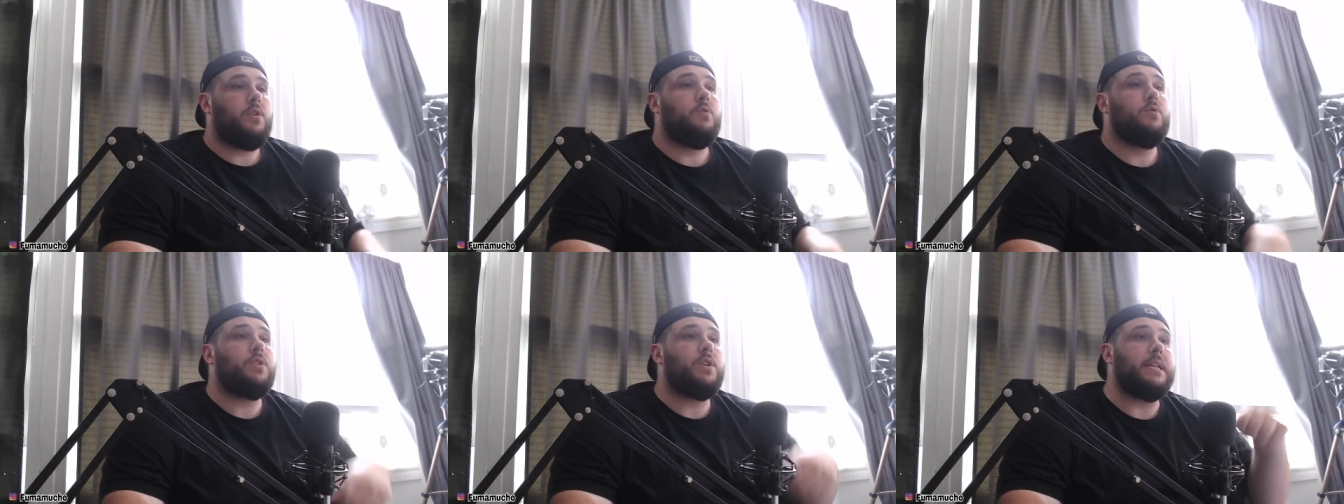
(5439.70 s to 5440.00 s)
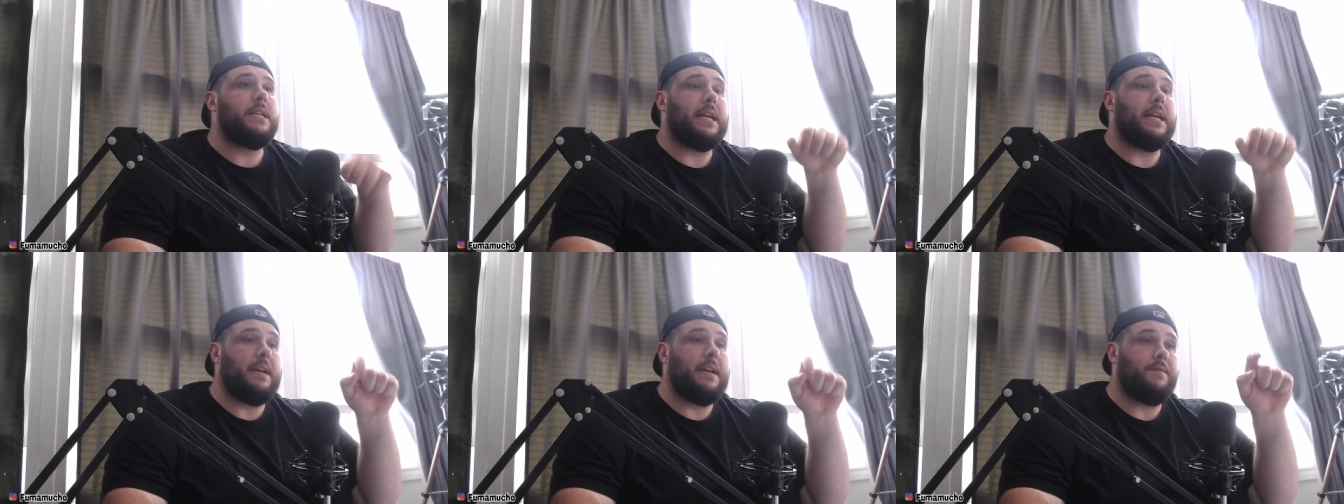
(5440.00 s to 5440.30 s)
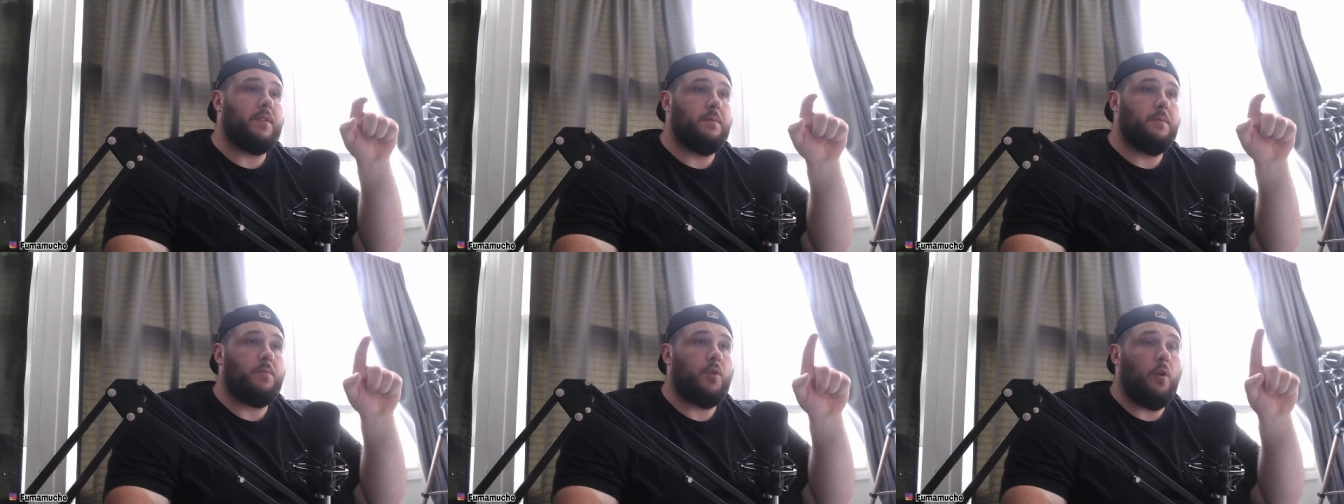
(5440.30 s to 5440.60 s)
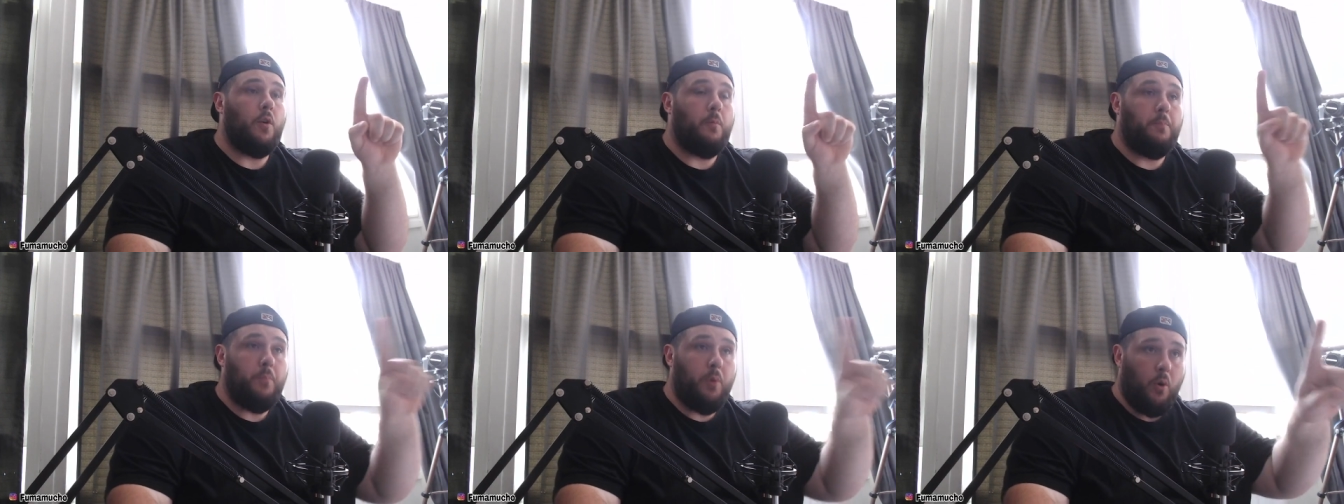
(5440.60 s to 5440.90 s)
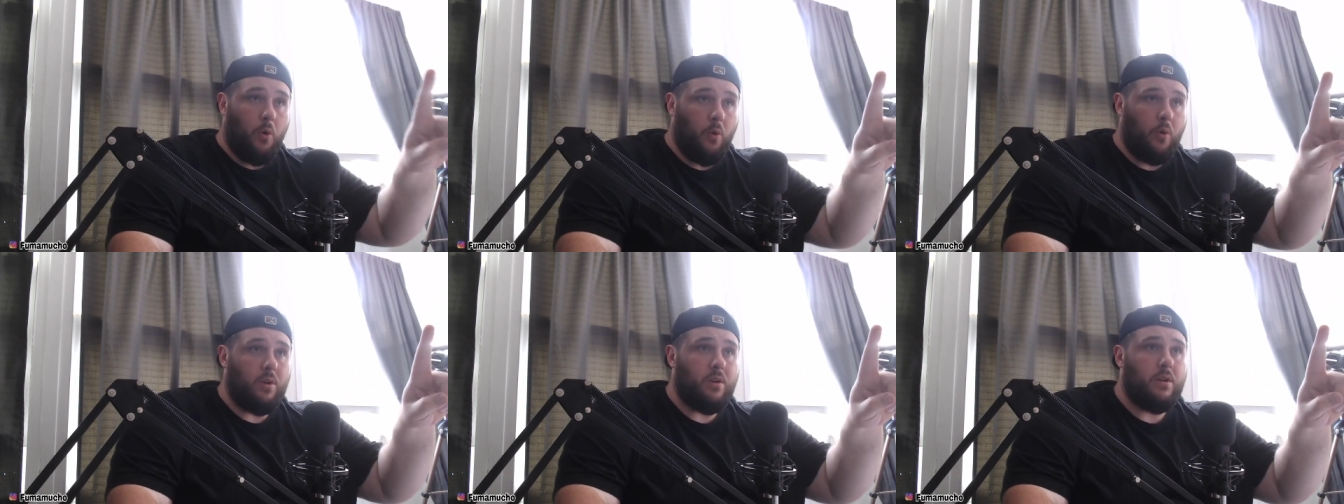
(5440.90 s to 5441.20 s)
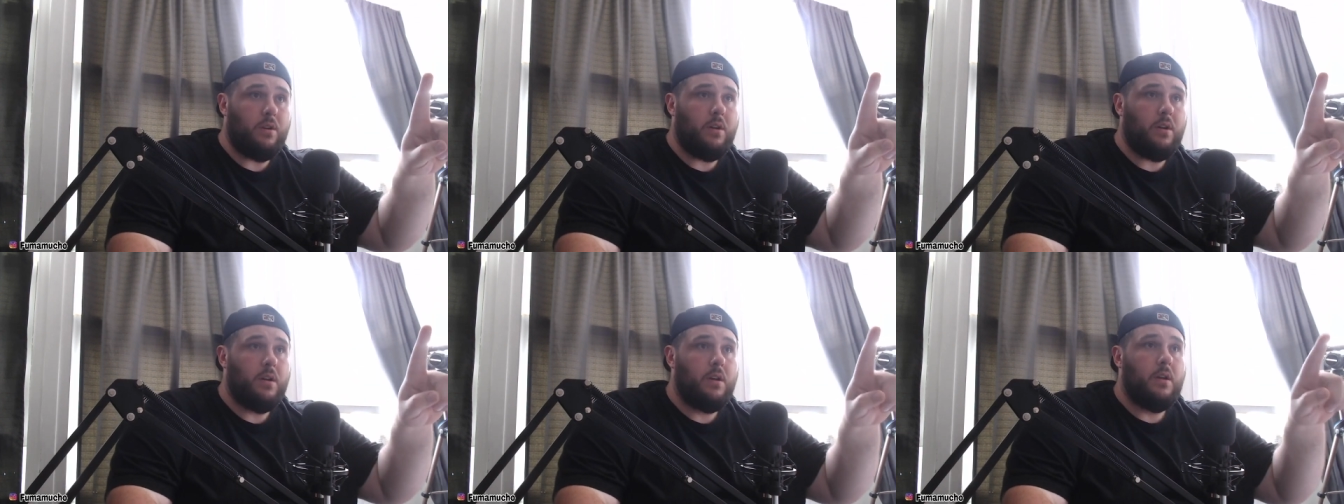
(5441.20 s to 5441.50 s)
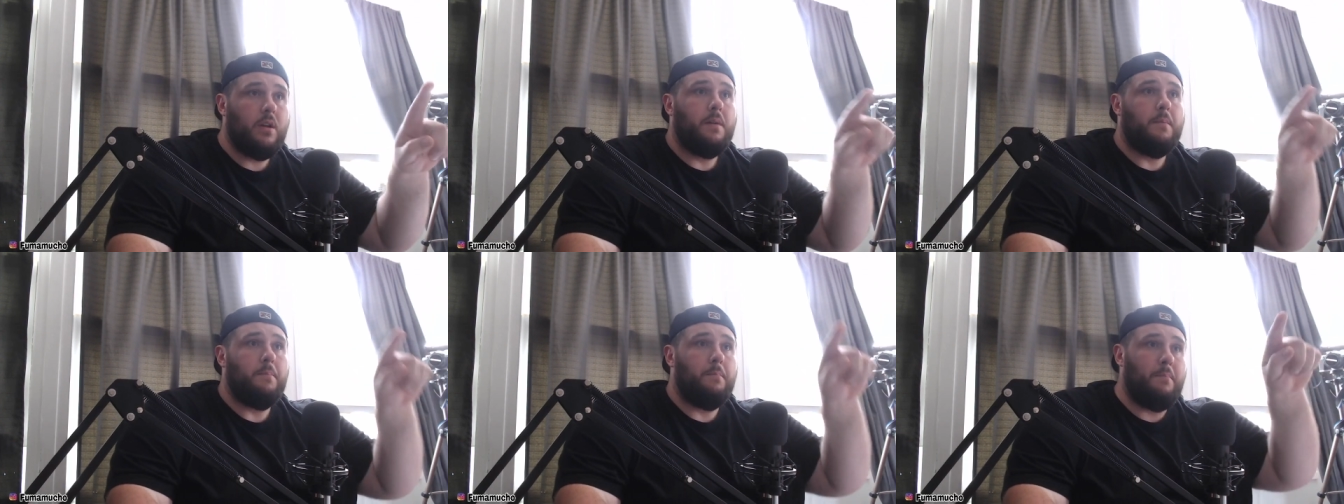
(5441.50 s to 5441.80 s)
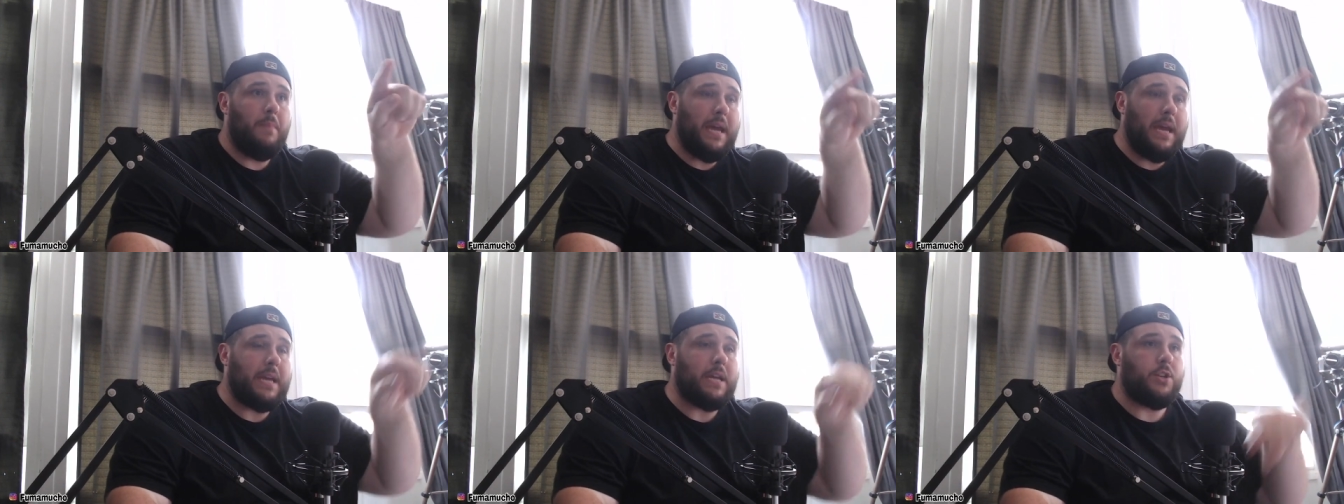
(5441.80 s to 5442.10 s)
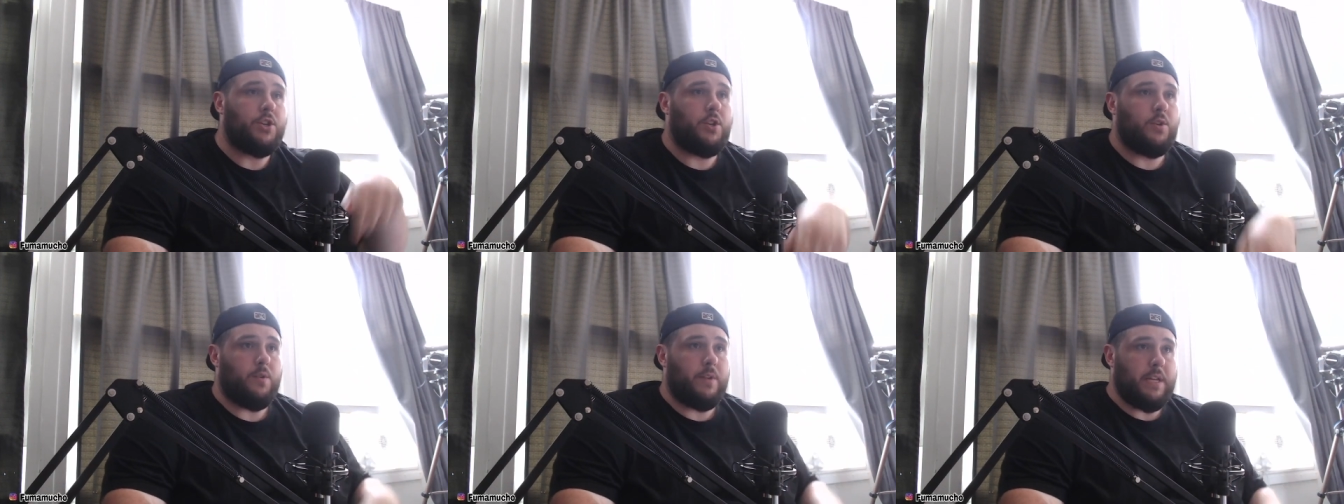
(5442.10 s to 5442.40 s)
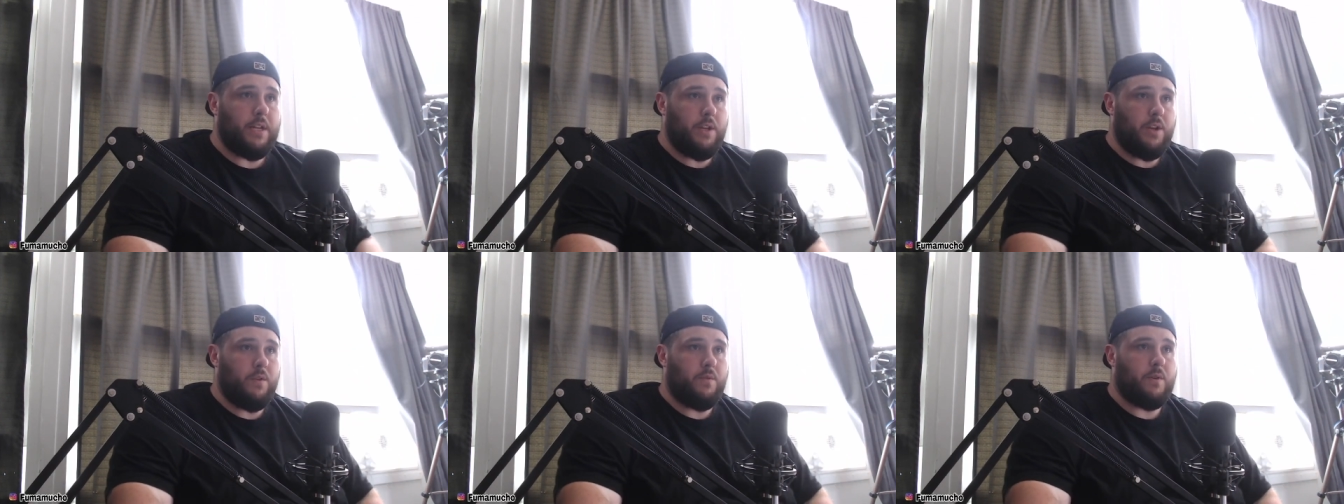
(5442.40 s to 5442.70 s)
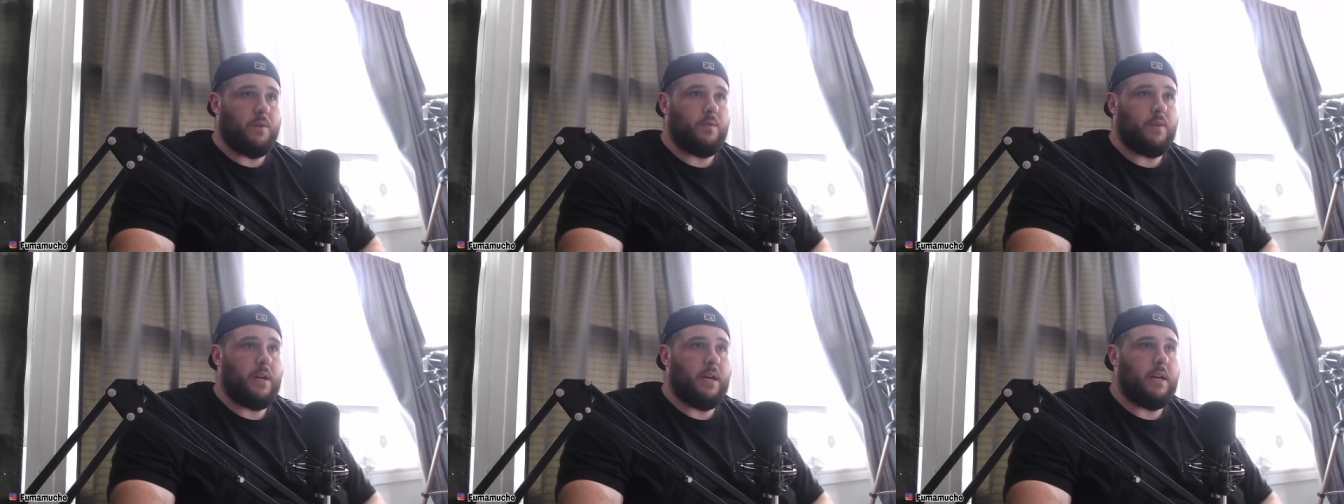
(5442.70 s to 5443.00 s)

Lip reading: you should not have to go poor, making sure that you're okay.